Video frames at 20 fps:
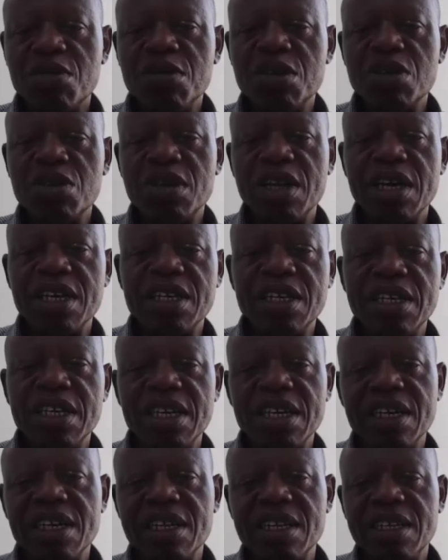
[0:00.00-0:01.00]
companies so that they
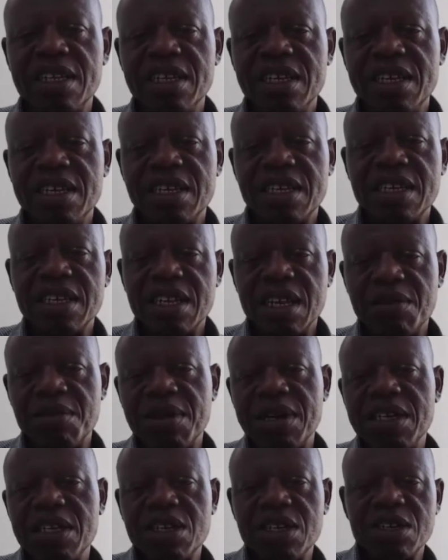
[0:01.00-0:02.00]
can set
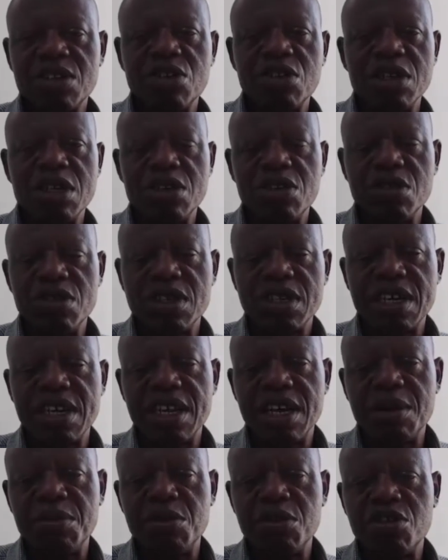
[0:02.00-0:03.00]
apart a
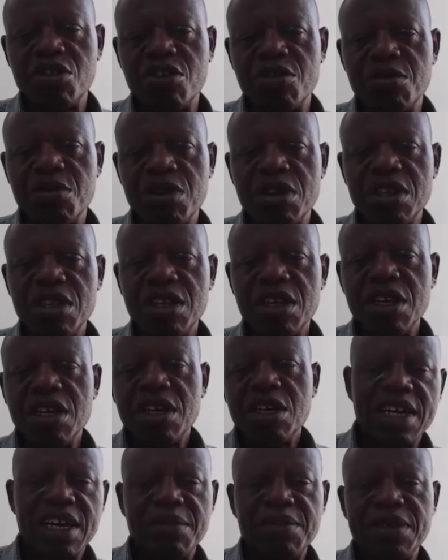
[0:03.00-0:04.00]
certain amount of money,
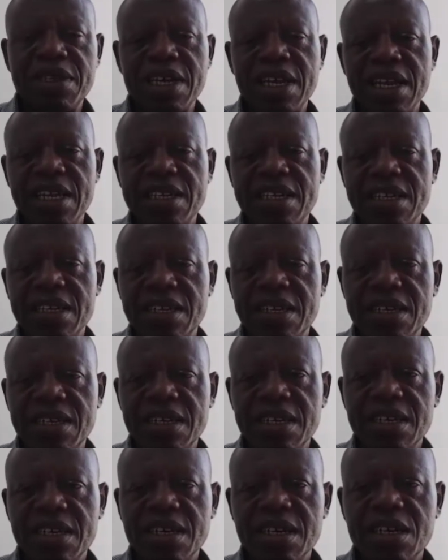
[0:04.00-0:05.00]
capital assets,
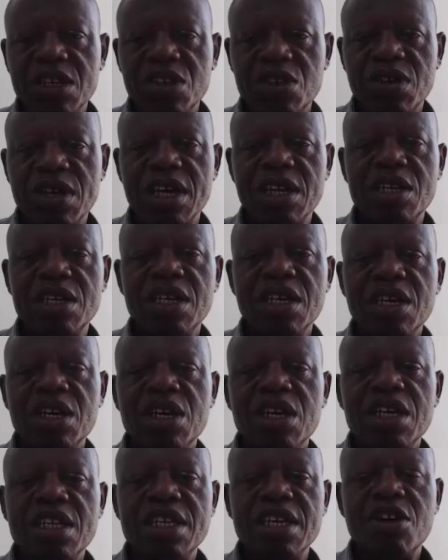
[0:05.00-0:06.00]
so that
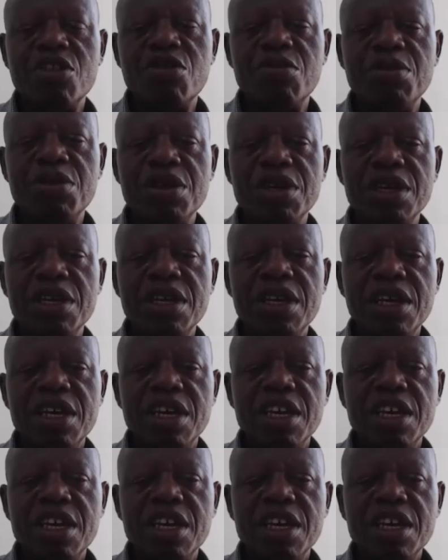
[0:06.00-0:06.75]
there will be